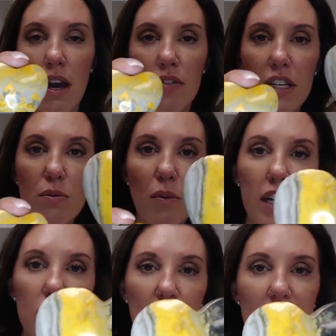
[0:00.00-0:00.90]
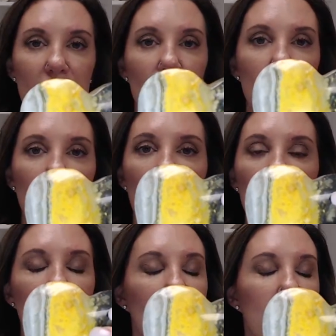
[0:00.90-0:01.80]
This one is just in store
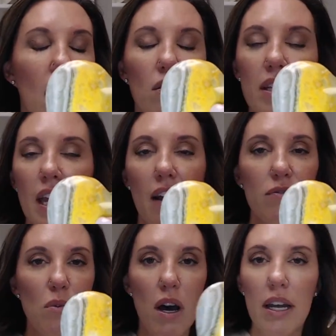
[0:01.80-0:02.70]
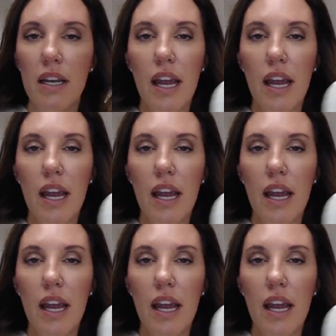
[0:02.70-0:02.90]
only because I only have one,